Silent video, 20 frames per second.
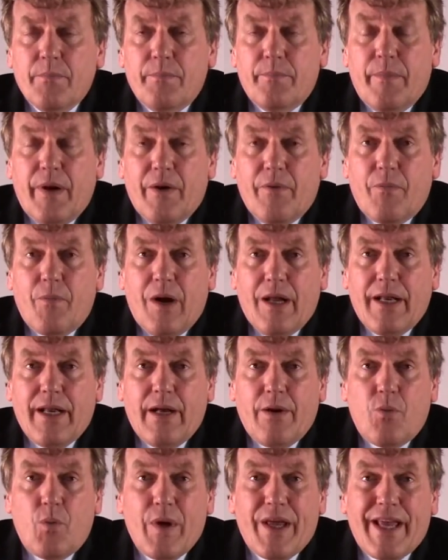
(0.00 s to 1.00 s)
But
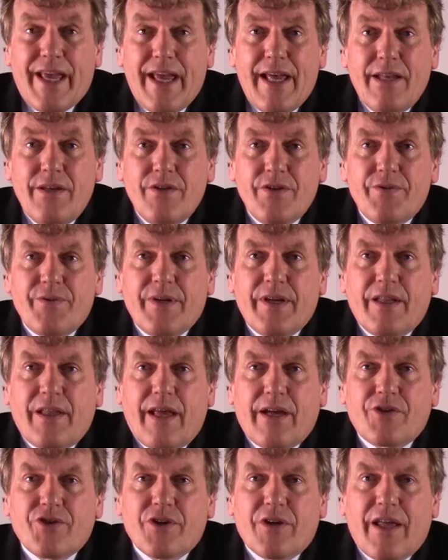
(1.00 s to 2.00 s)
what we can do in a
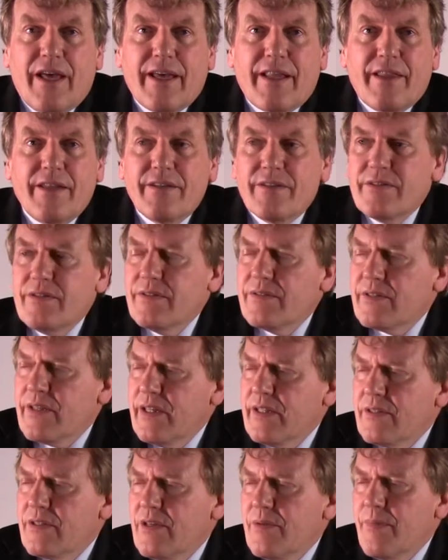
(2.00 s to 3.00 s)
lecture like this is
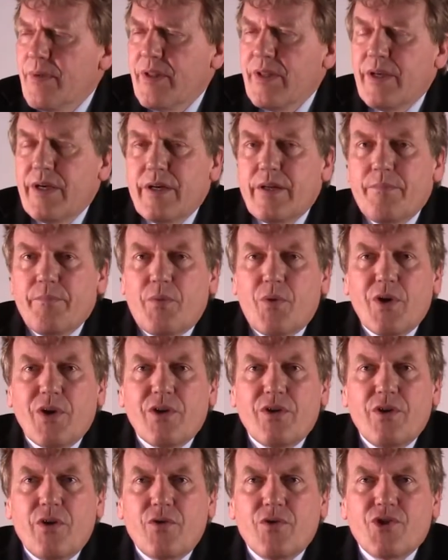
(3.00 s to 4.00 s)
get some of the
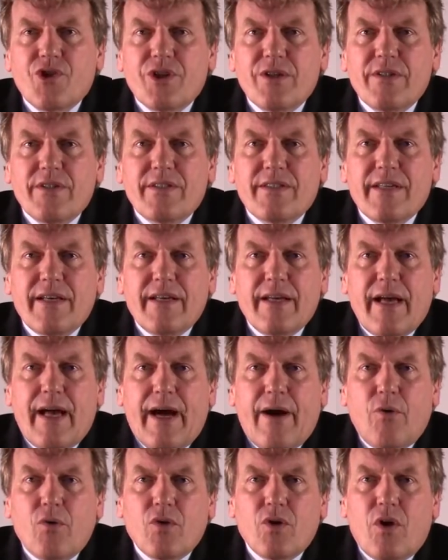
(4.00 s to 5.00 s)
important notions
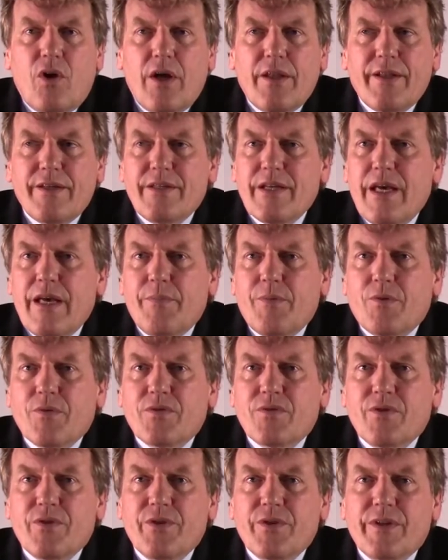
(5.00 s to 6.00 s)
out on the table
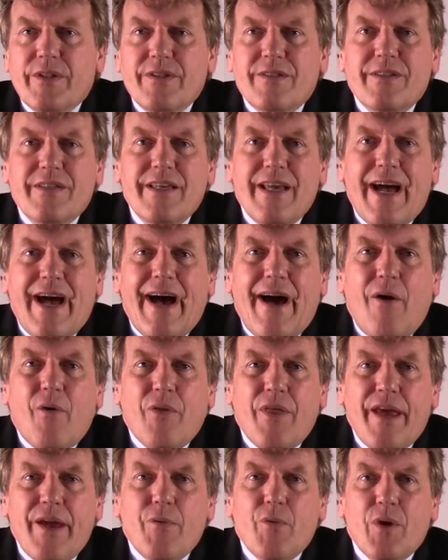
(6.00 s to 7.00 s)
so you can see how
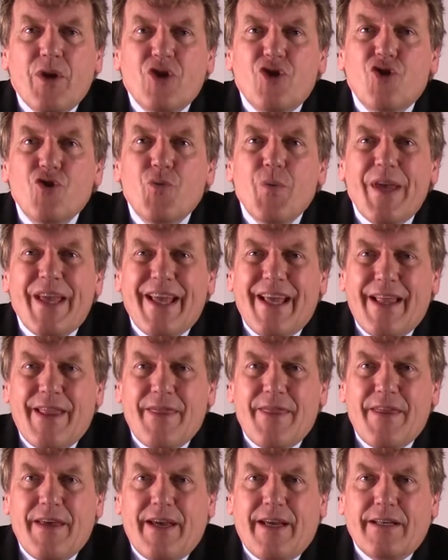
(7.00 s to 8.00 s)
they were
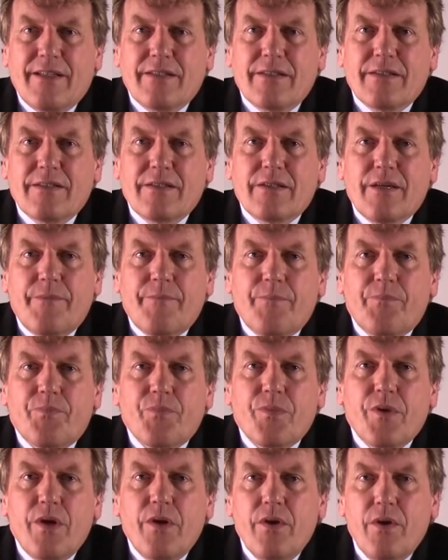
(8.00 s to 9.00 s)
doing things.
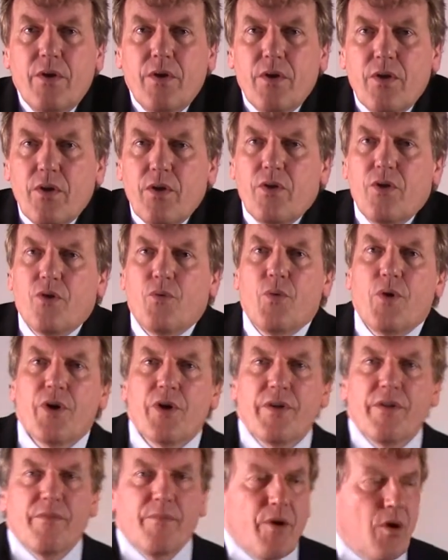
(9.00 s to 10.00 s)
The
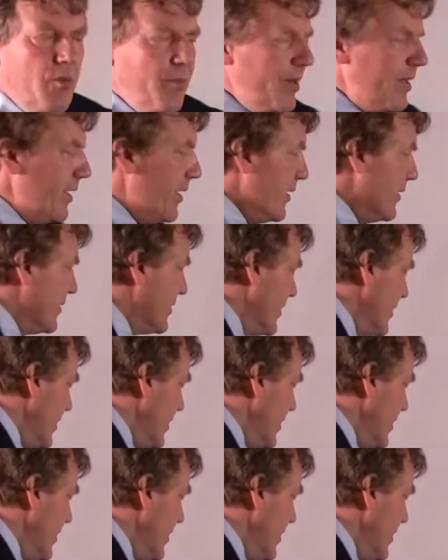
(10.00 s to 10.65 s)
word of the moment is